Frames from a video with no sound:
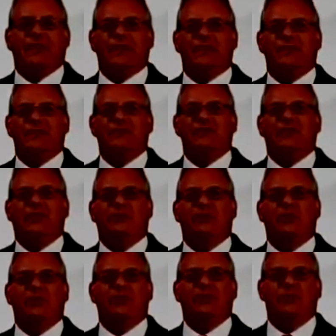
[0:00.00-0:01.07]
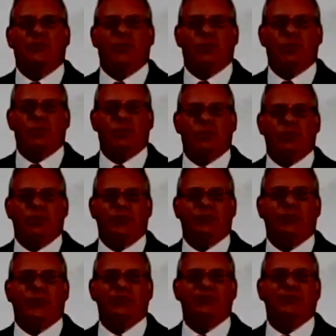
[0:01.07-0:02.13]
Tennessee is ranked 24 in the
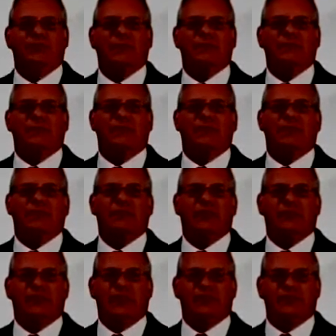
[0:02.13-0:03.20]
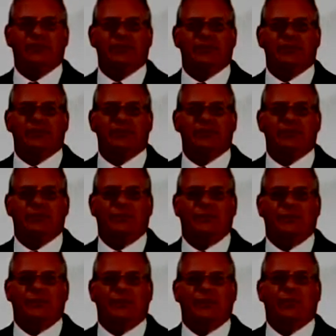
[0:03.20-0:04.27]
U.S. for mesothelioma cases,
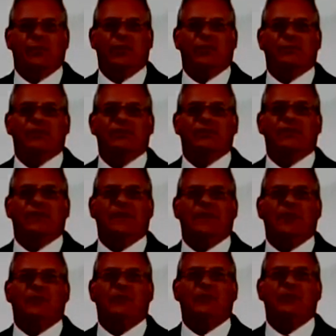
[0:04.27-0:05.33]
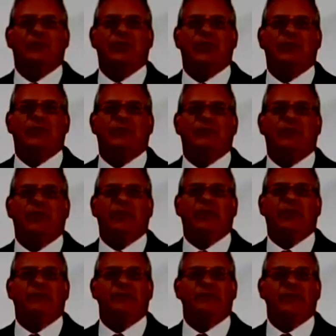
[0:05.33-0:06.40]
with a mesothelioma mortality
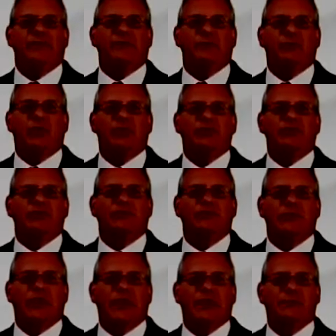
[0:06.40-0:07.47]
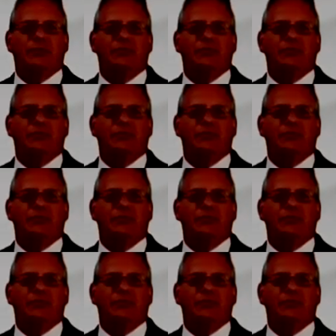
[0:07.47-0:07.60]
rate of 7.09